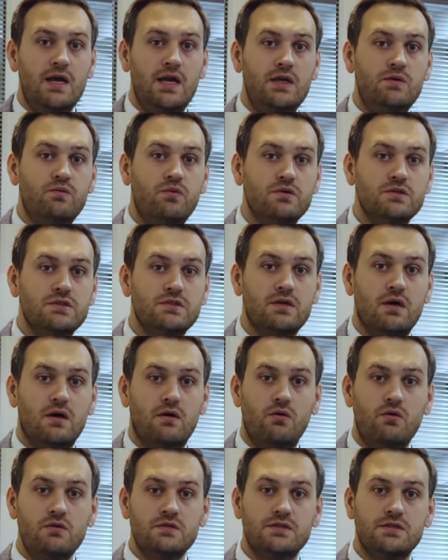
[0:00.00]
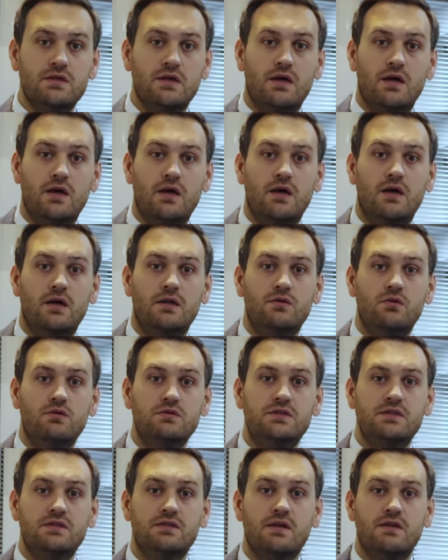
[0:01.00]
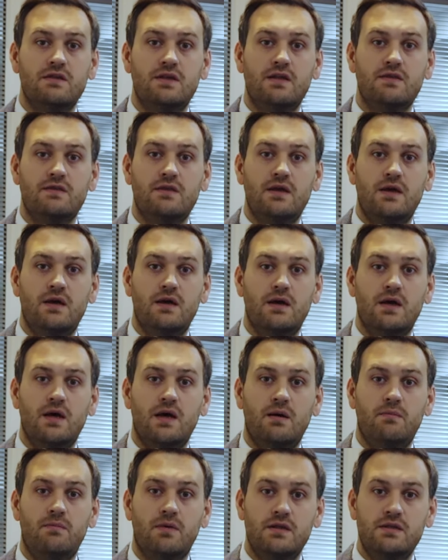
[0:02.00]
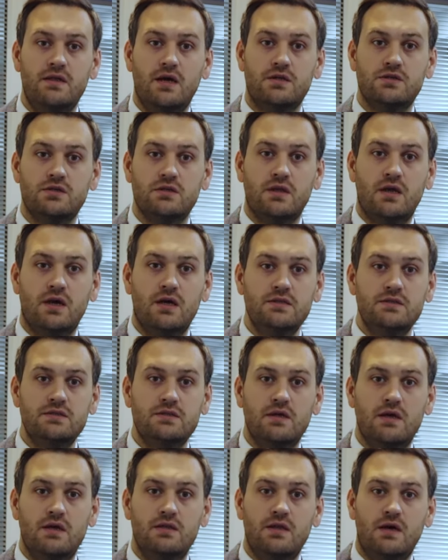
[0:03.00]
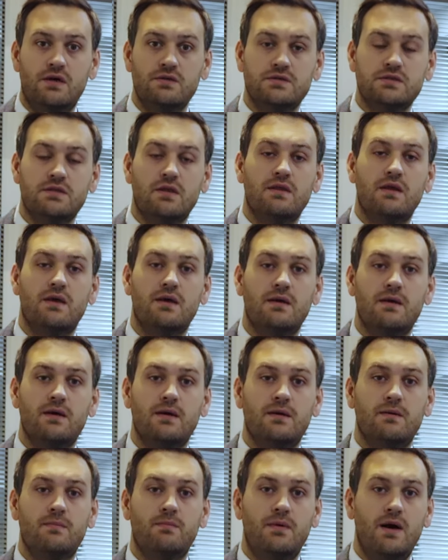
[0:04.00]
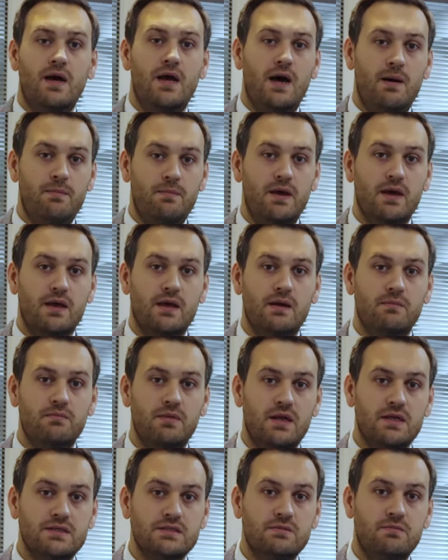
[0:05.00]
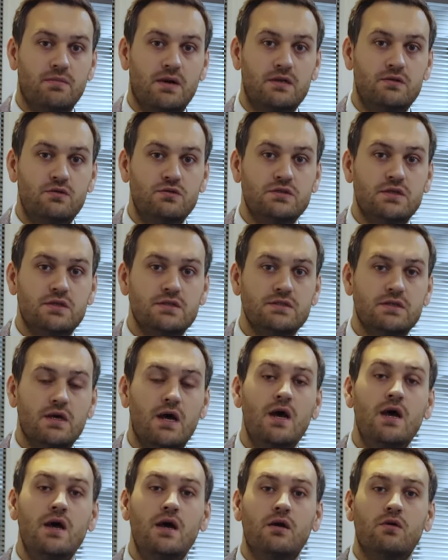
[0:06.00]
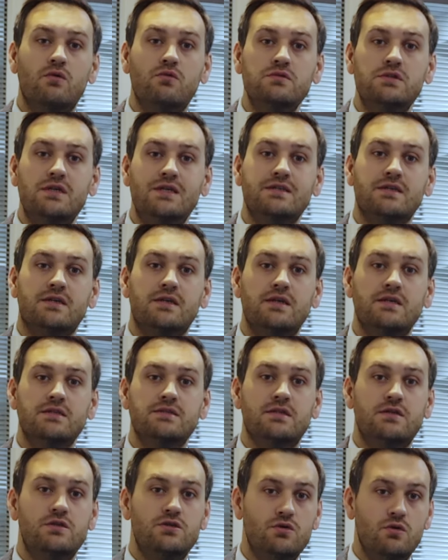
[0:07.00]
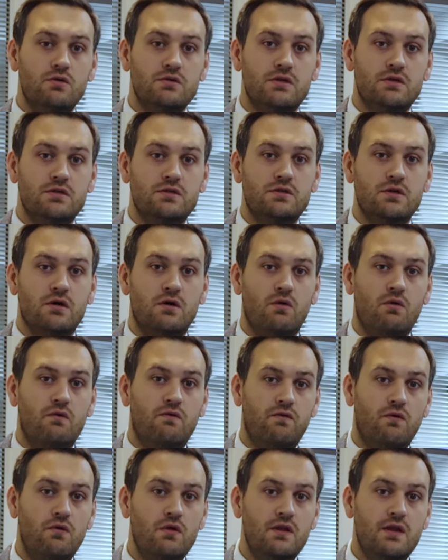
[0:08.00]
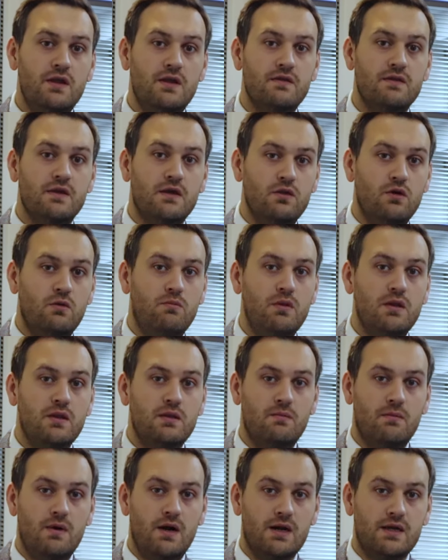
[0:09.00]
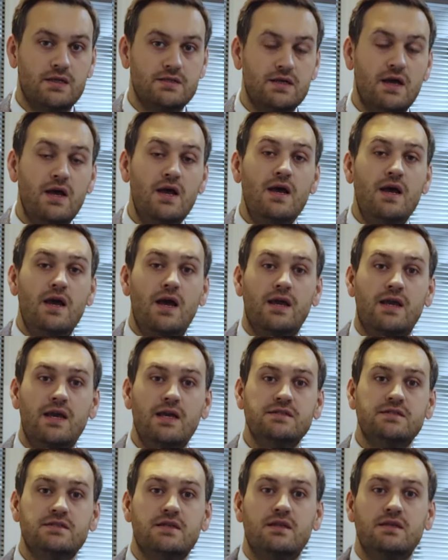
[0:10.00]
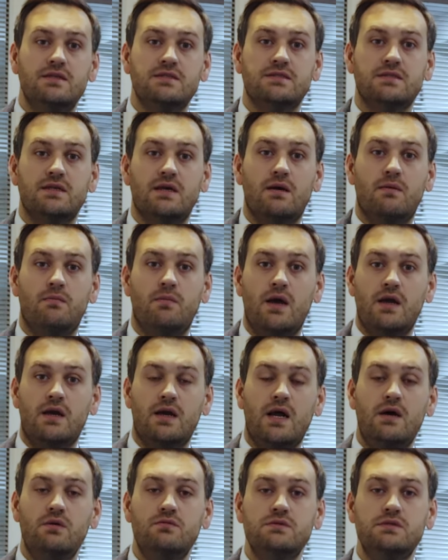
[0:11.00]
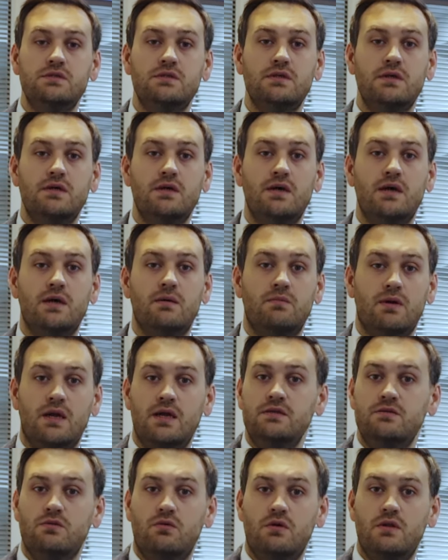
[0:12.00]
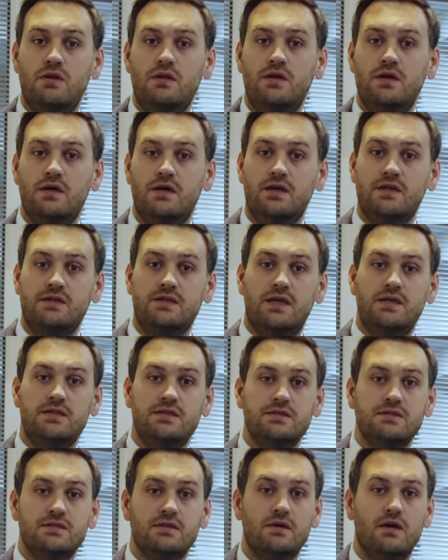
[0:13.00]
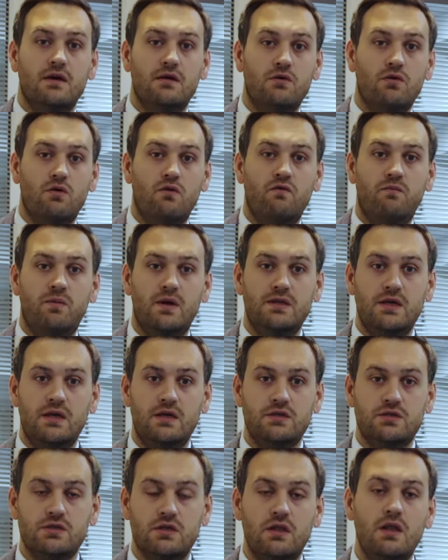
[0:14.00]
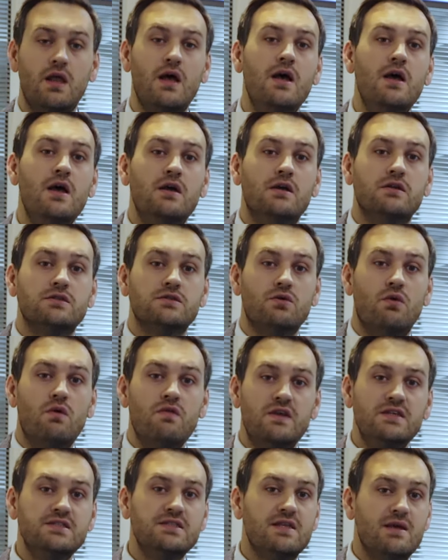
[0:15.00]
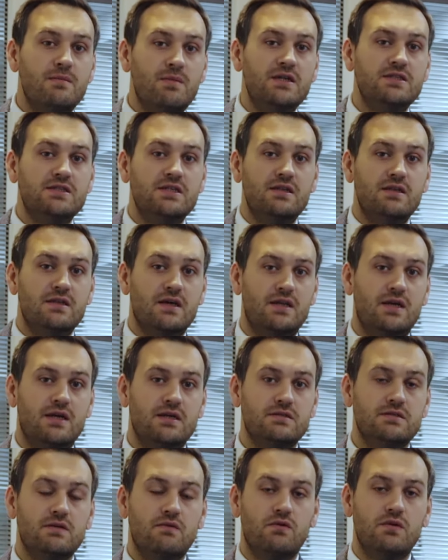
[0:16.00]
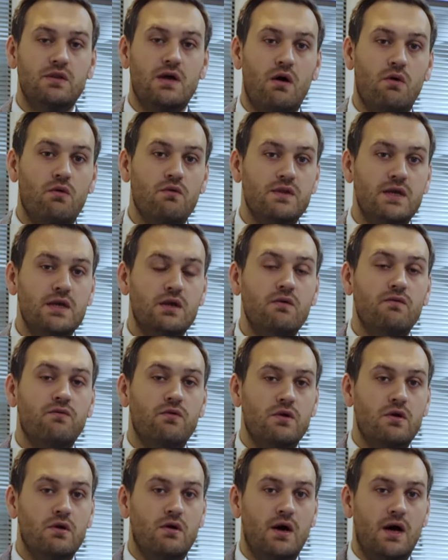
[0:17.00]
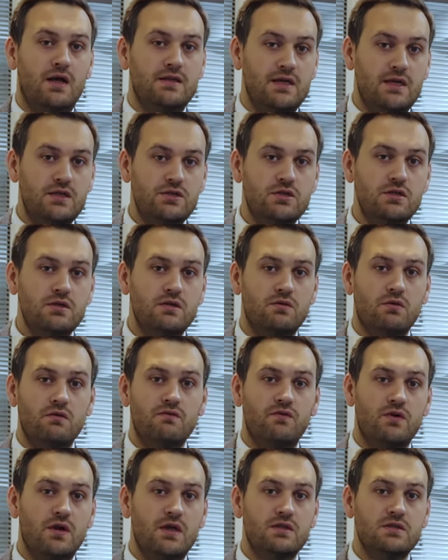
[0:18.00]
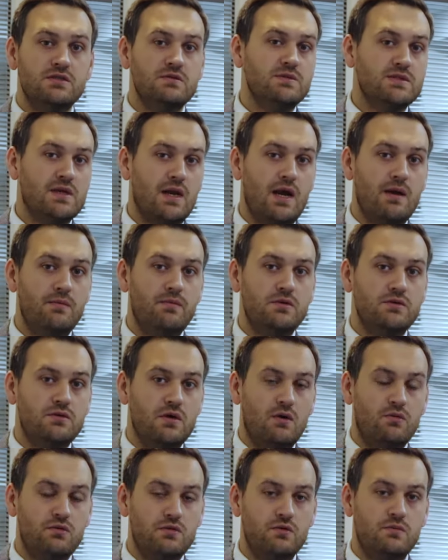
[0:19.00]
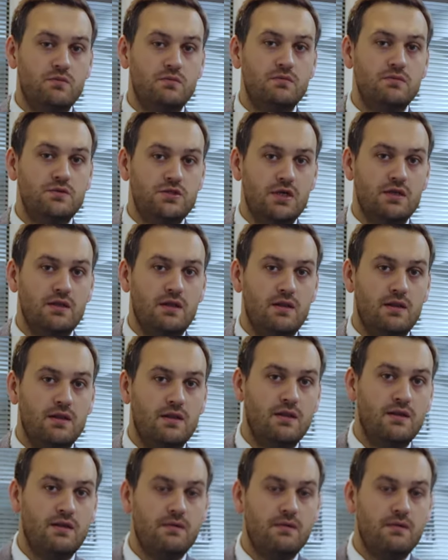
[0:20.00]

It was also noted that the production cuts announced by OPEC Plus producers could increase shortage of oil in the global market. Against this background, Brent oil retains growth potential. So these are the main trading ideas for now. Thank you for your attention. Don't forget to subscribe to our YouTube channel.